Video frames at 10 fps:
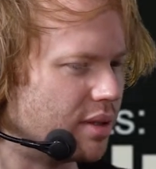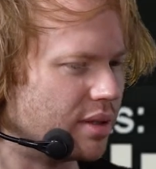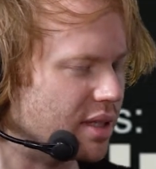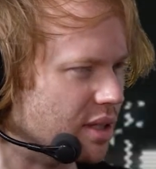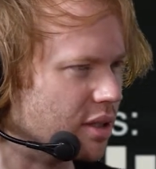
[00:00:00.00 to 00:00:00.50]

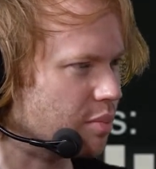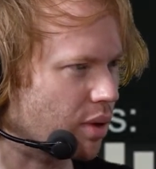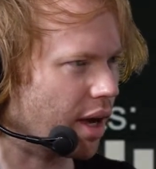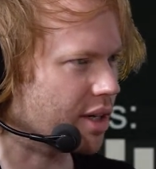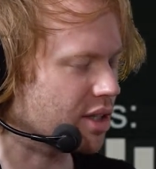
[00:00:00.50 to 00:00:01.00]
distance
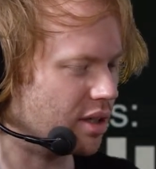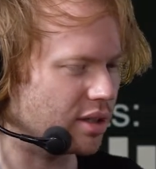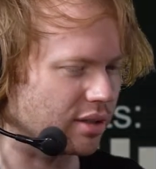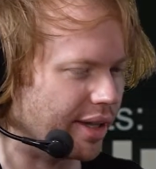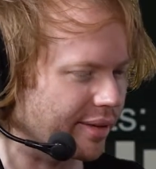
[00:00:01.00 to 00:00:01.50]
production
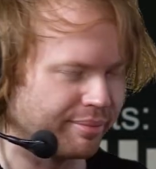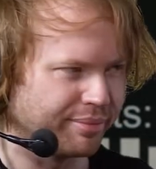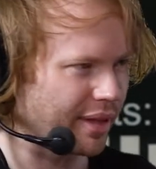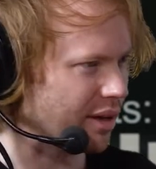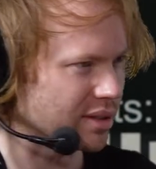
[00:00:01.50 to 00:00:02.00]
to
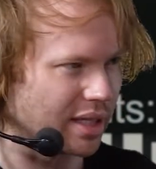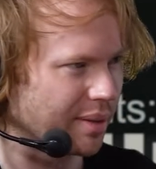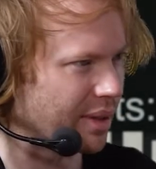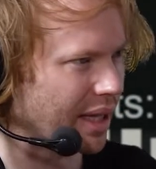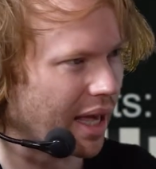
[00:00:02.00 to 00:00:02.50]
that was the
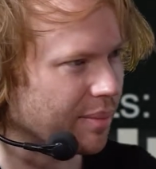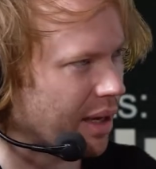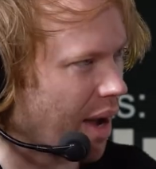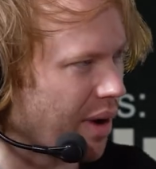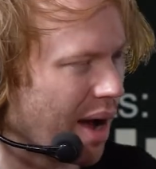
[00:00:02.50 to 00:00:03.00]
name of the game.
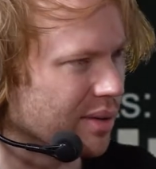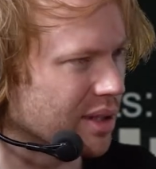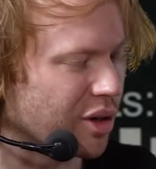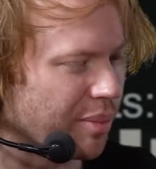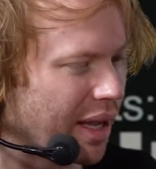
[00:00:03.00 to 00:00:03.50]
I was
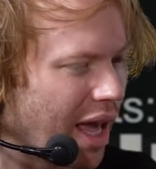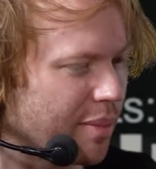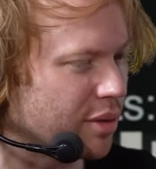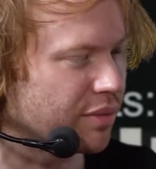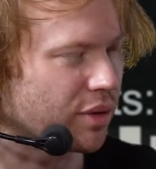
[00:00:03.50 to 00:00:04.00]
out at my
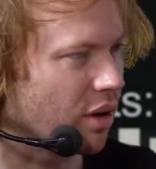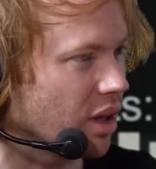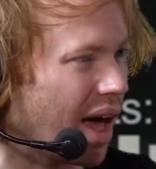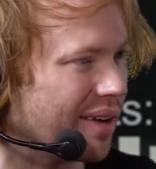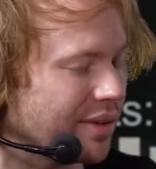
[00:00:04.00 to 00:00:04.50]
cabin for a lot of